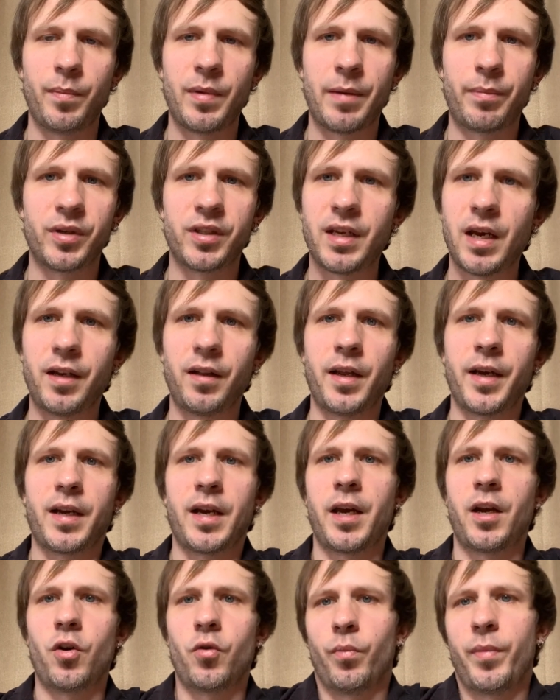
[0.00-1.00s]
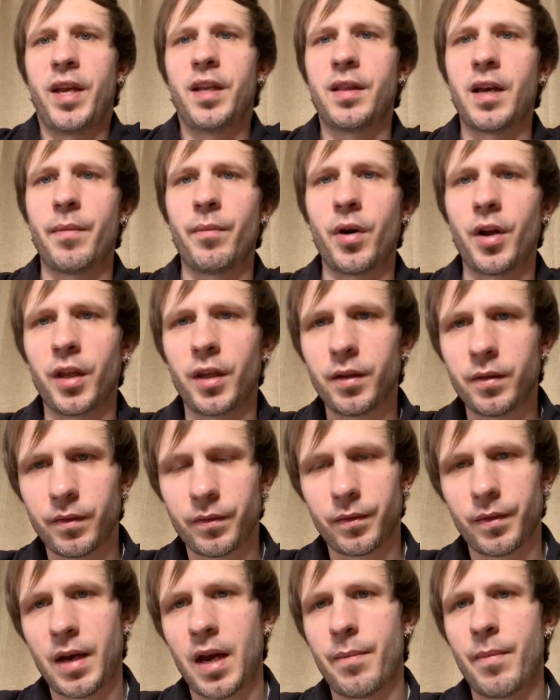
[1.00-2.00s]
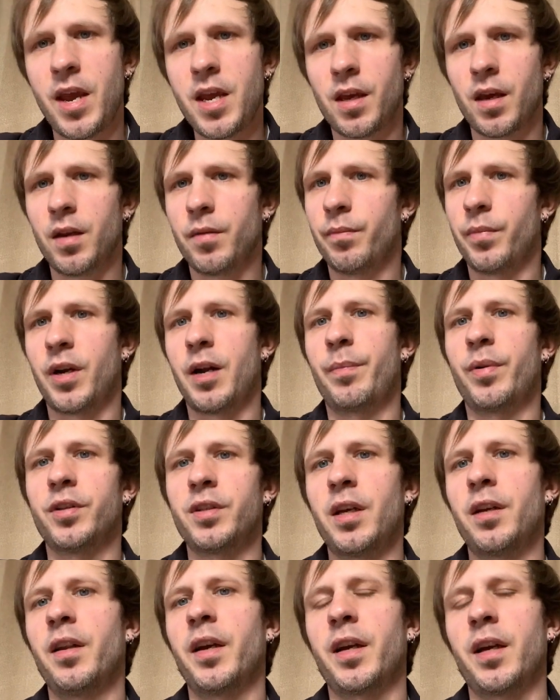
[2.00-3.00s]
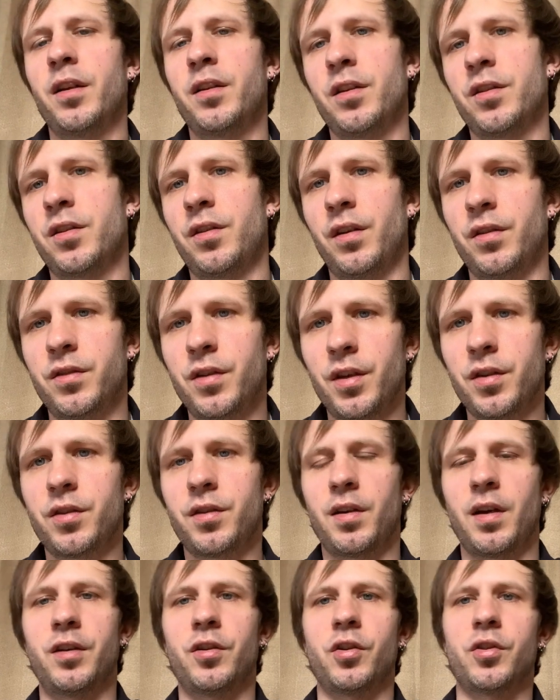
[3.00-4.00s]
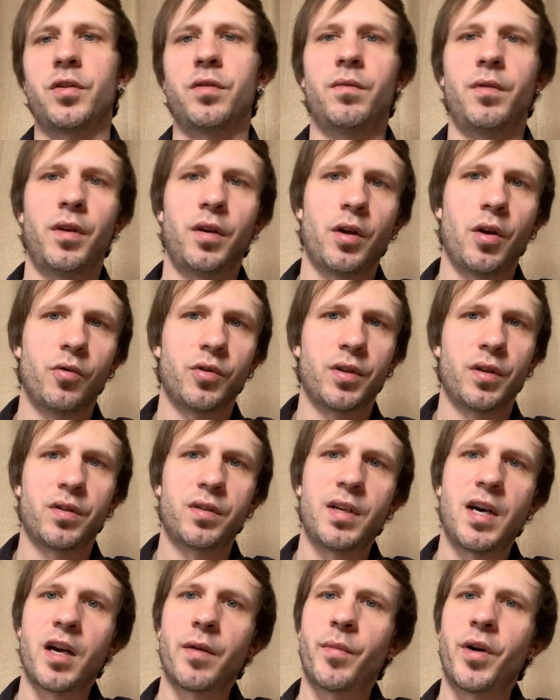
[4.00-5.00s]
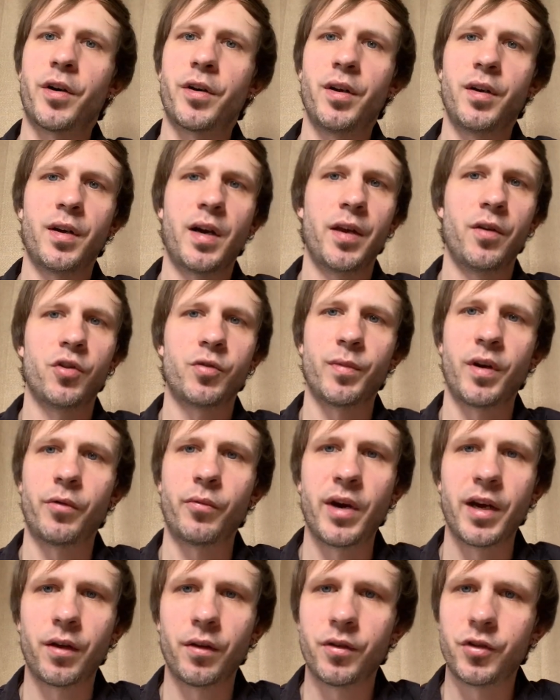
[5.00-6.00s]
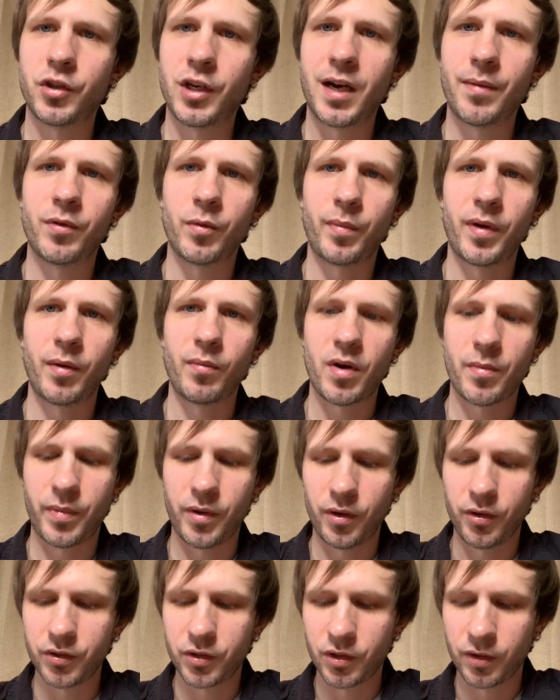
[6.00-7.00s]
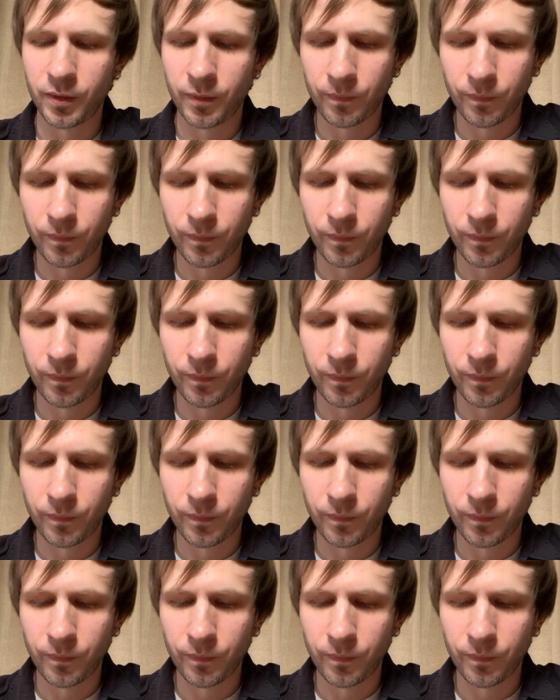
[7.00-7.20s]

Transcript: I pretend like I don't make that money. I make it, but I pretend like it doesn't exist. It goes in the stock market. I use my regular job to pay my bills.